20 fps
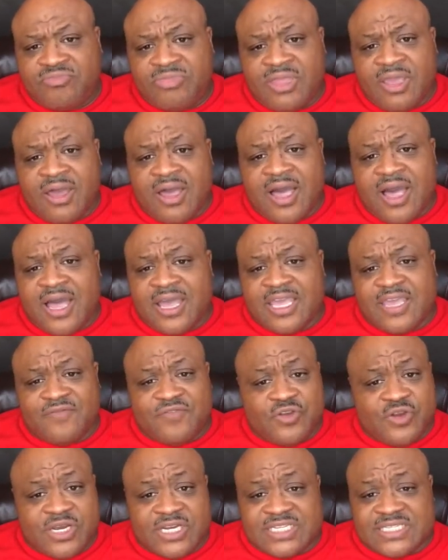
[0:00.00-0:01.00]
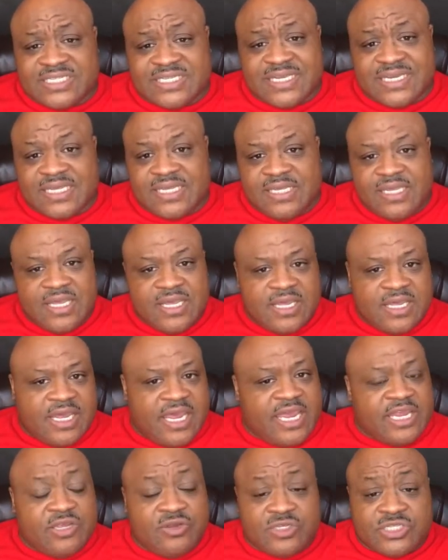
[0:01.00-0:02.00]
if you're in the city
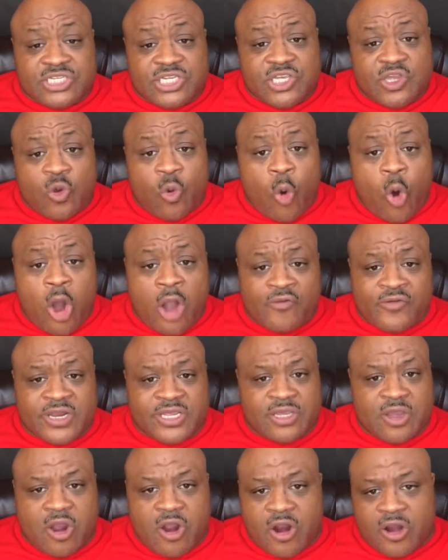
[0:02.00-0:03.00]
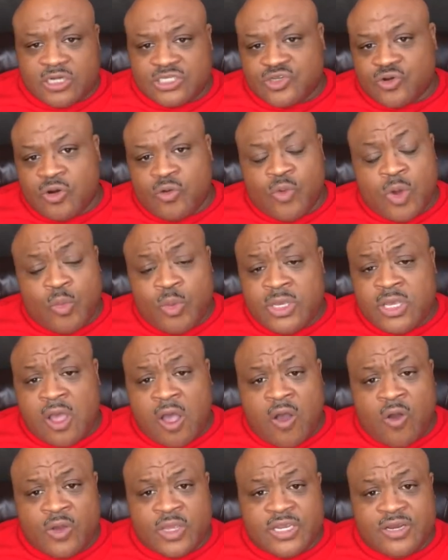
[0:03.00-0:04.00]
and you see quarry yards, or what we
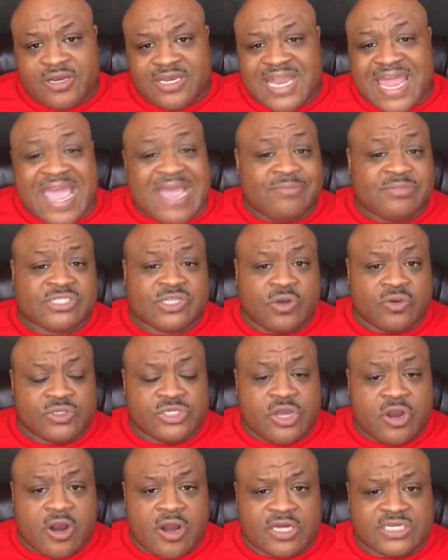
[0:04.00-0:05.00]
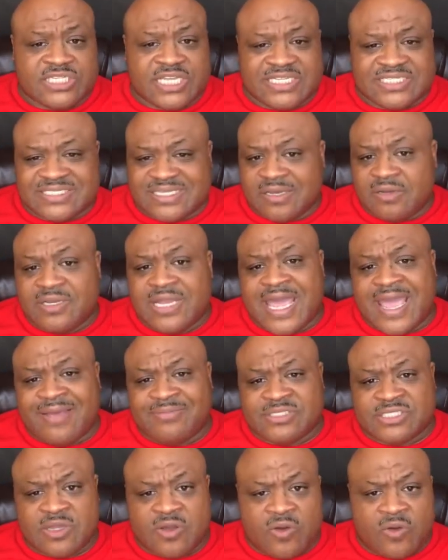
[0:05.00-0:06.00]
call here limestone yards, they sell
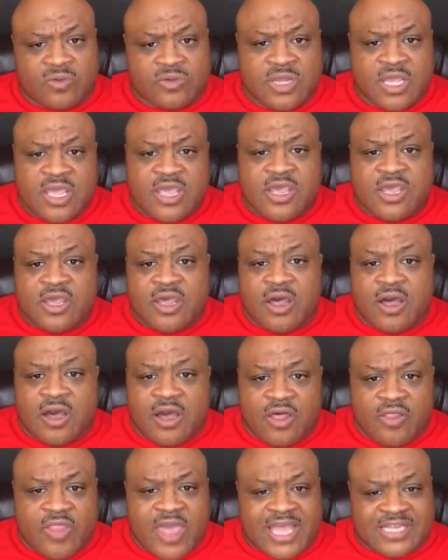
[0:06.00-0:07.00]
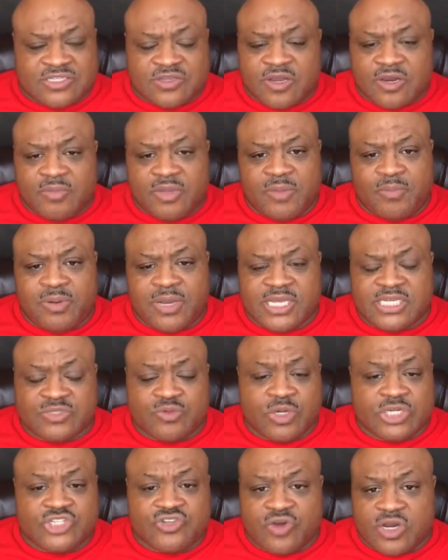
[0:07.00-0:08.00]
limestone. That's going to be a place
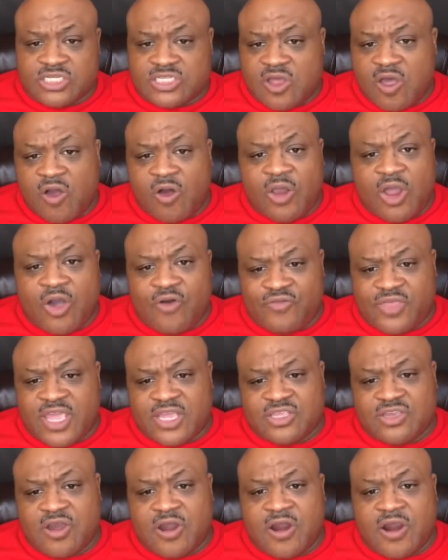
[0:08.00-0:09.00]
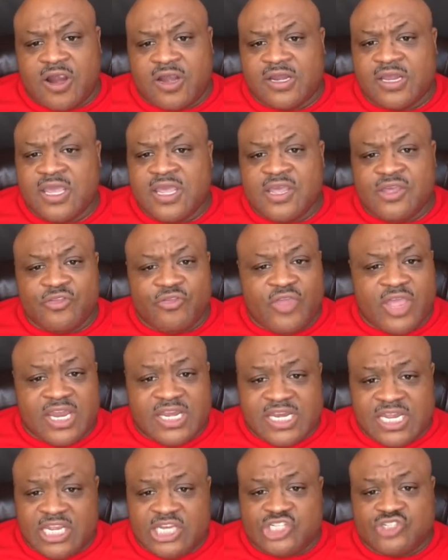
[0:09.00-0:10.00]
where trucks haul off that yard. They
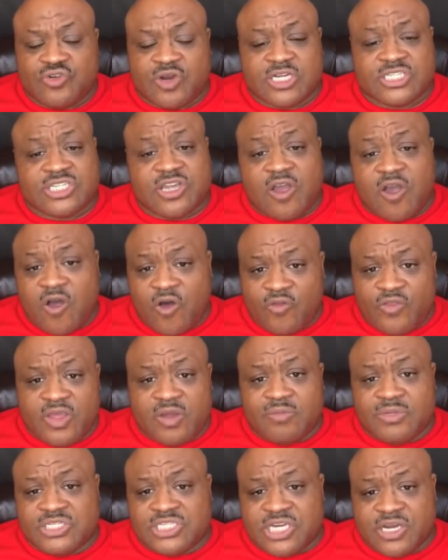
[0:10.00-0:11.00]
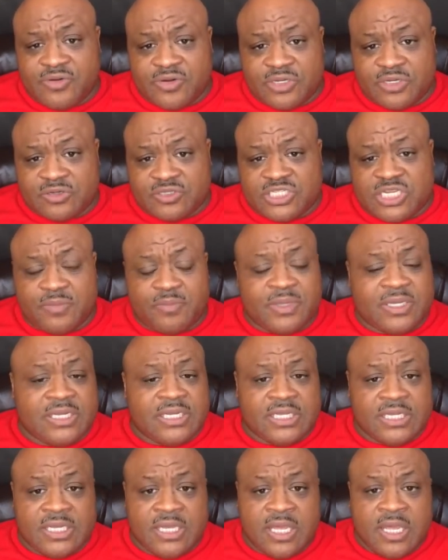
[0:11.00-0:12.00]
need trucks to haul their material.
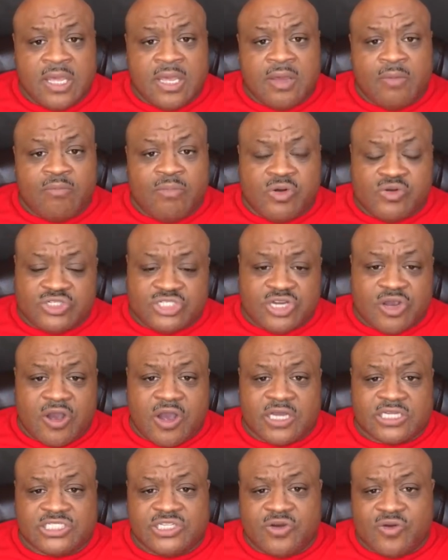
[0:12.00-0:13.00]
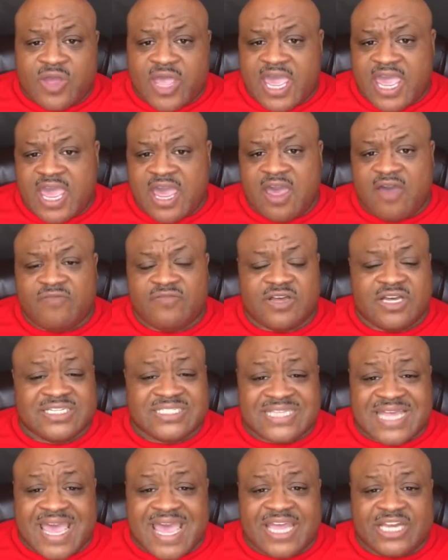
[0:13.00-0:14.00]
Typically, most yards don't have
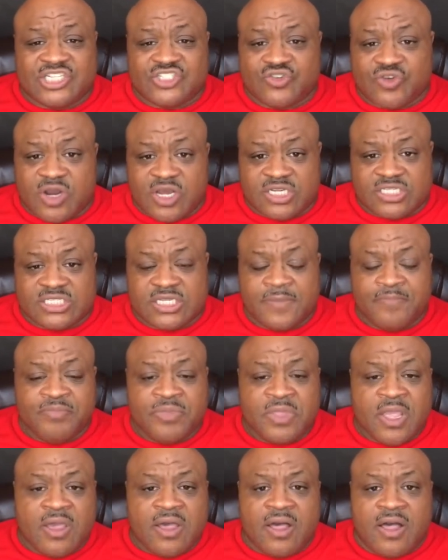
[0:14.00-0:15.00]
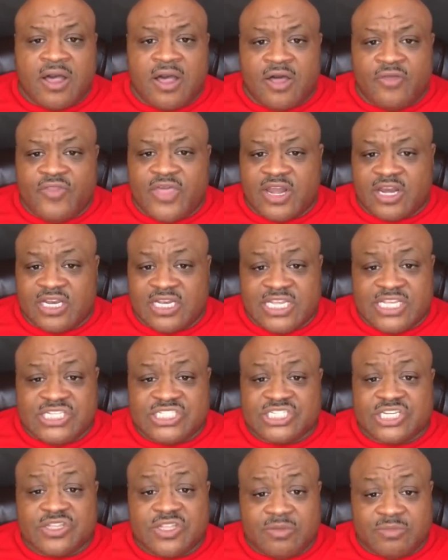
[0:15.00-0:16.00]
assigned trucks that are
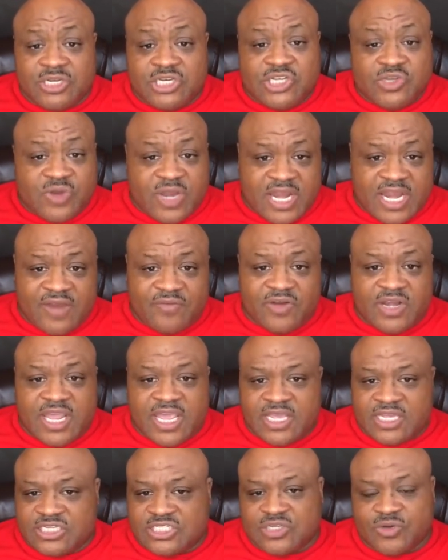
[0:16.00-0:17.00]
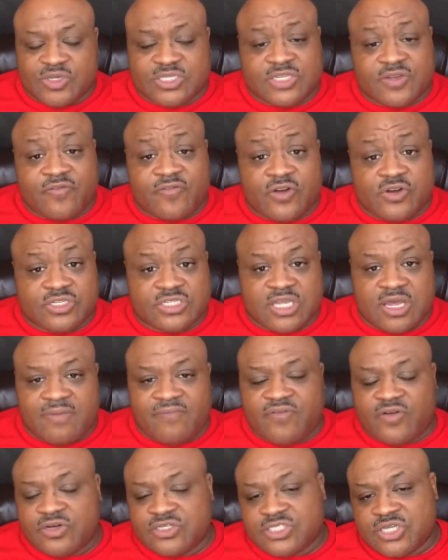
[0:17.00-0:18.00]
leased to them to do that every day. And so it's a first
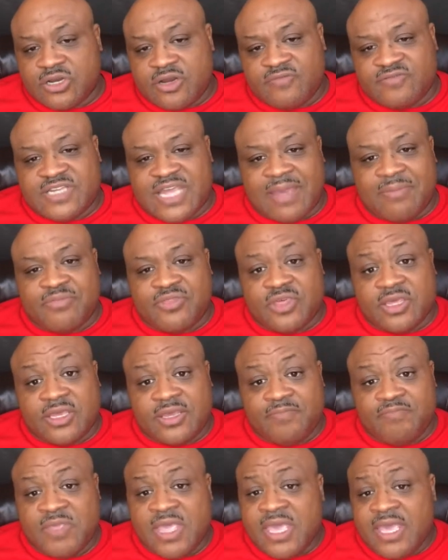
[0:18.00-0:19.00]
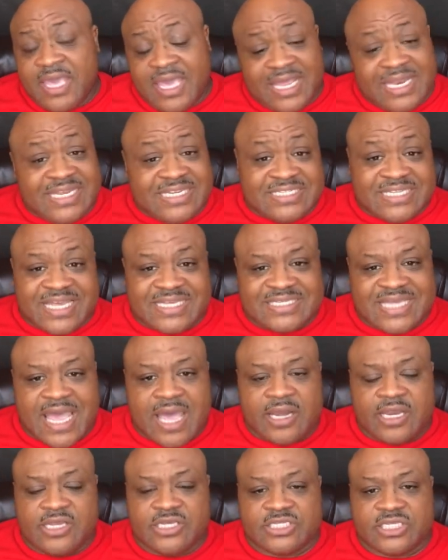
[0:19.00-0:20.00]
come, first serve type of thing. At least that's
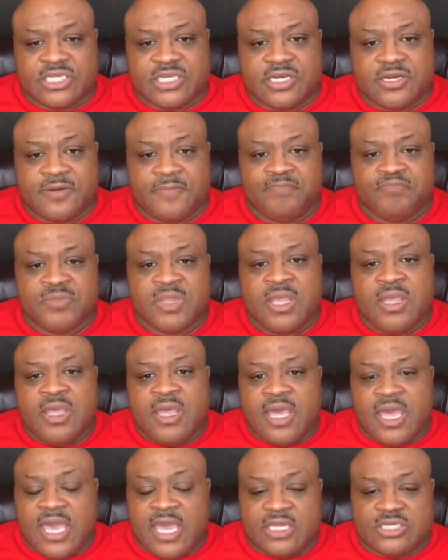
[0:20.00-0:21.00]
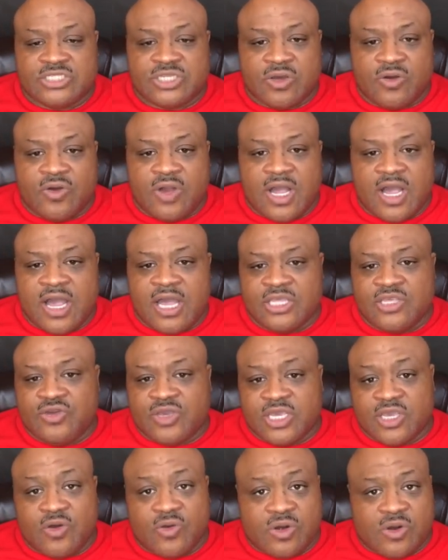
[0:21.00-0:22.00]
how it is here. And so you
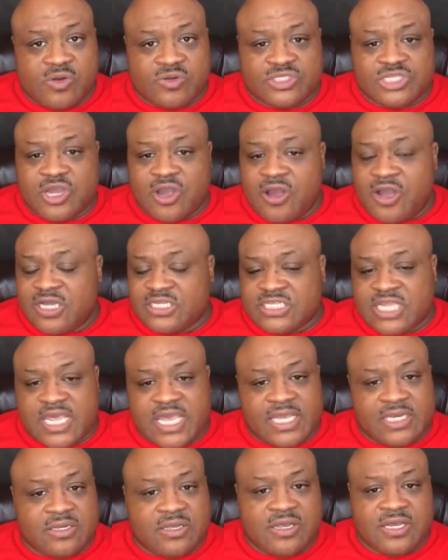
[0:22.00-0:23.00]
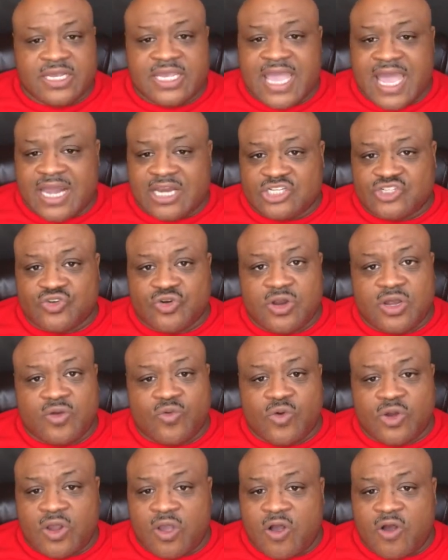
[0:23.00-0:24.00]
can go to those yards. Hey, look, got a truck,
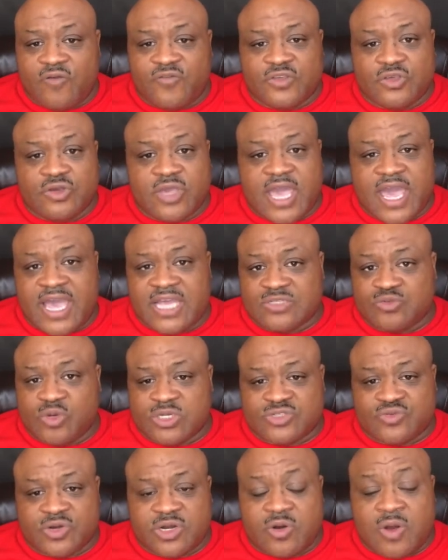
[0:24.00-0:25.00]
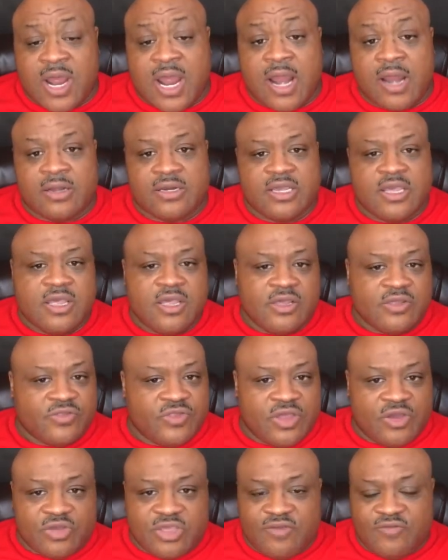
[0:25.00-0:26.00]
want to haul for you guys. What's required?
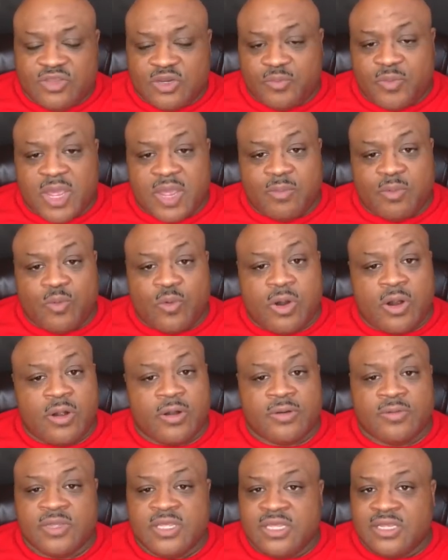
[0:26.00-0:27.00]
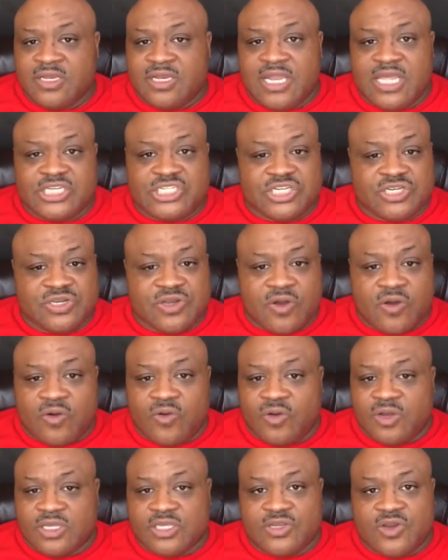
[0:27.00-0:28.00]
They'll give you the paperwork, let you
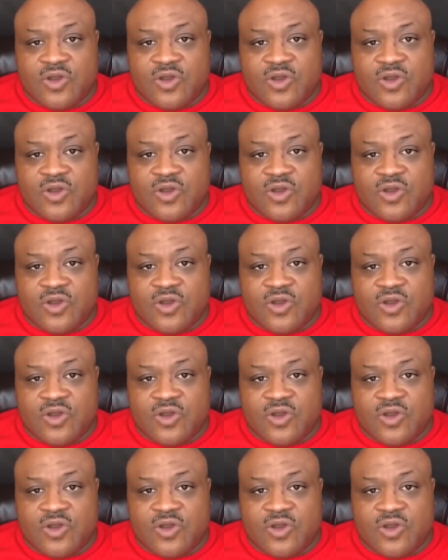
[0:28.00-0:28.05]
know,